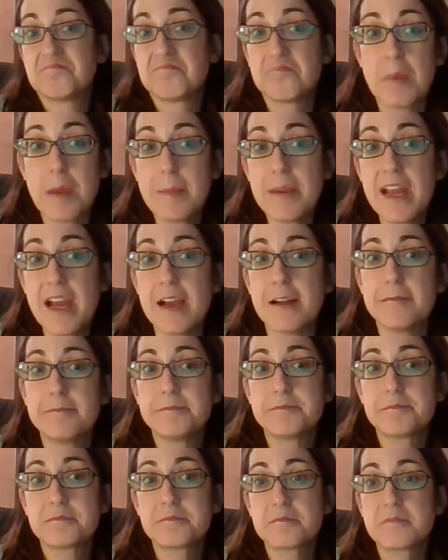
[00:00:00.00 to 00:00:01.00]
Maybe not.
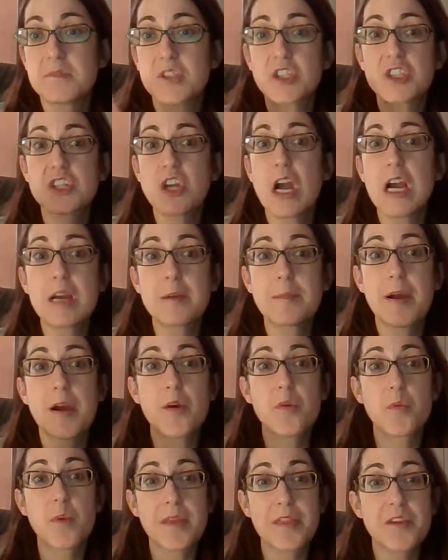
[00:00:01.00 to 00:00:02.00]
Just talk
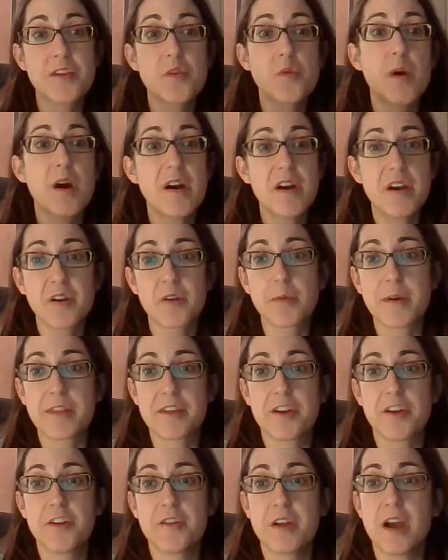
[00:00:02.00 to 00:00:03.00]
about whether you are or
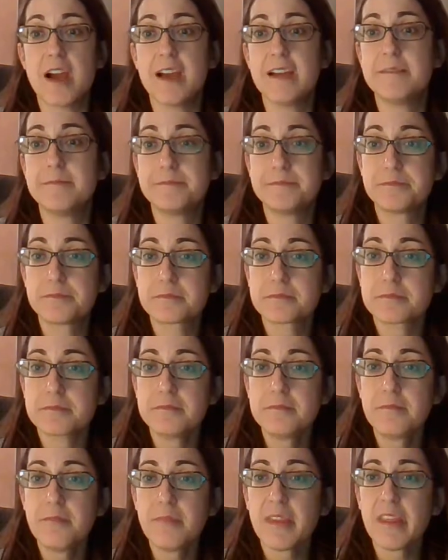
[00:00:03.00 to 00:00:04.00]
whether you're not.
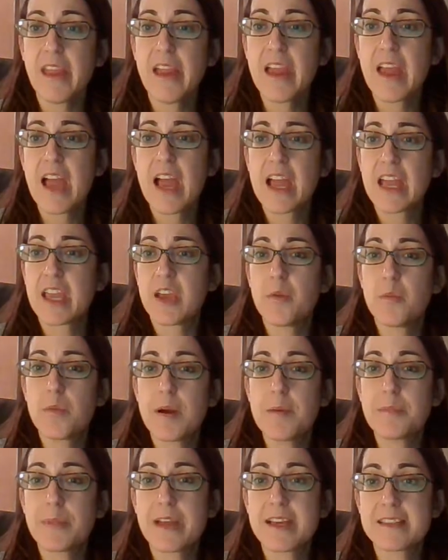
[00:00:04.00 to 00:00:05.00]
In
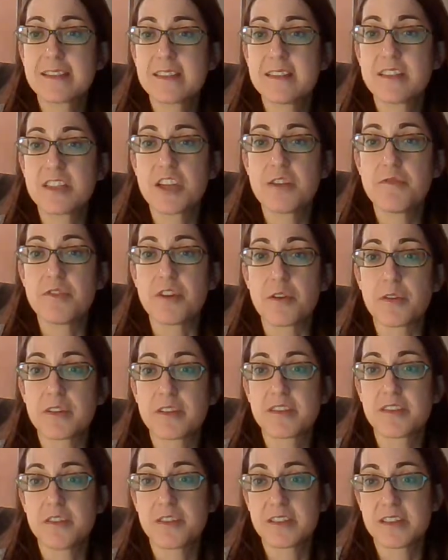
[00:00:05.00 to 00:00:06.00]
what places do you
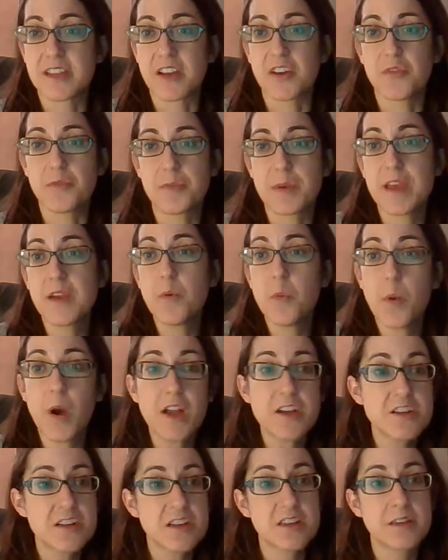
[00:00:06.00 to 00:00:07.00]
notice yourself being
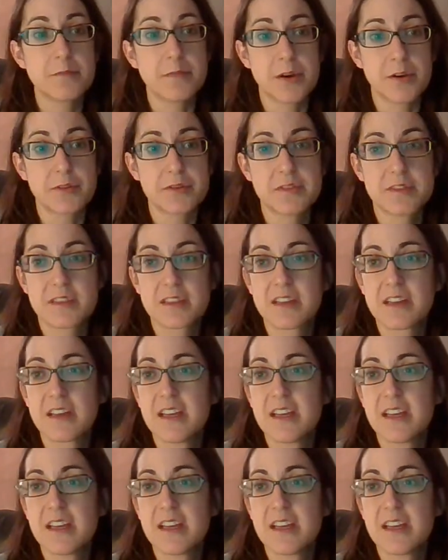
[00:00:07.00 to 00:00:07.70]
watched the most?